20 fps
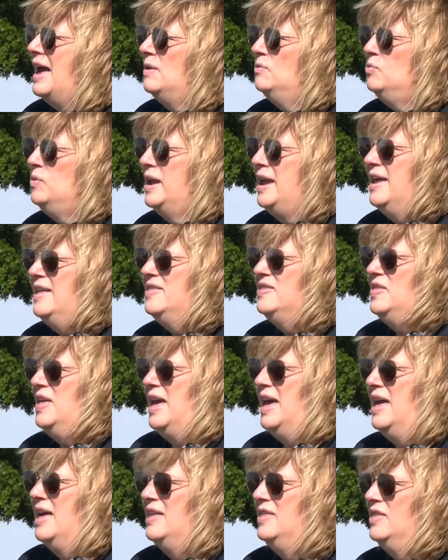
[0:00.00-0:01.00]
I read
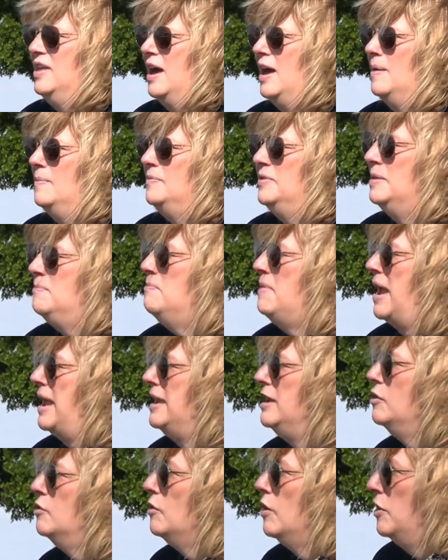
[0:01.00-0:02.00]
that the
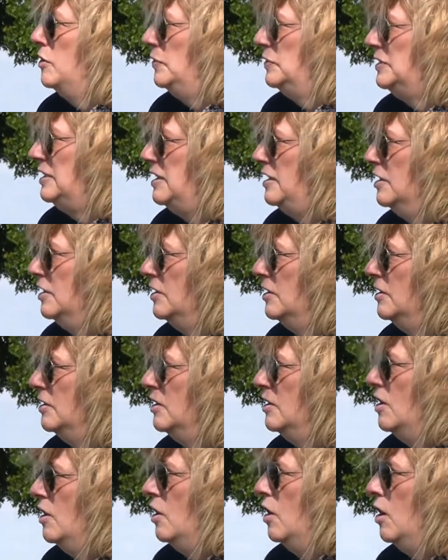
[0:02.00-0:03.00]
mangroves here
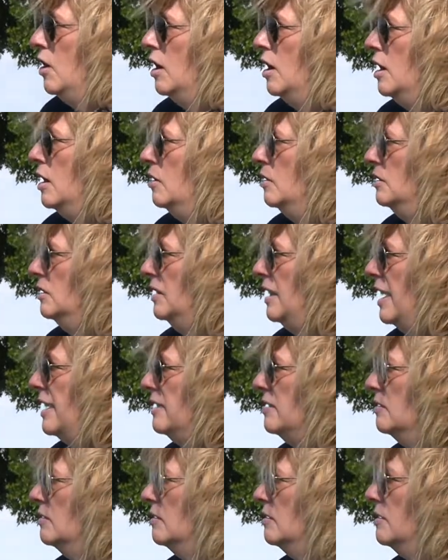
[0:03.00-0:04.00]
are like
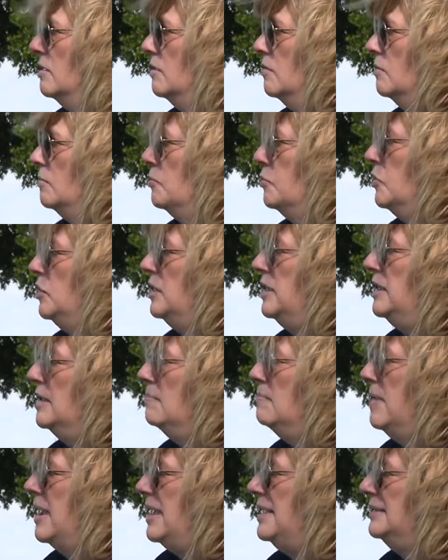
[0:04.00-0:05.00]
pretty
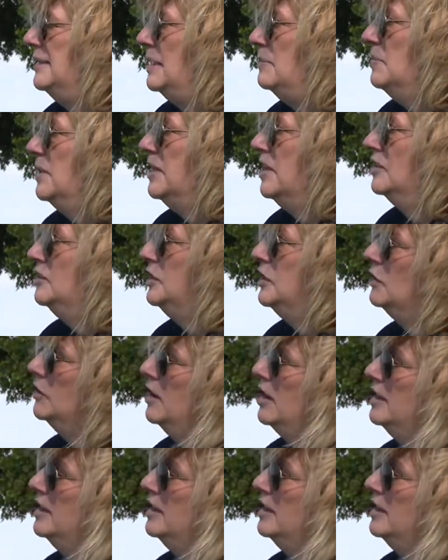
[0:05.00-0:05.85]
amazing because they're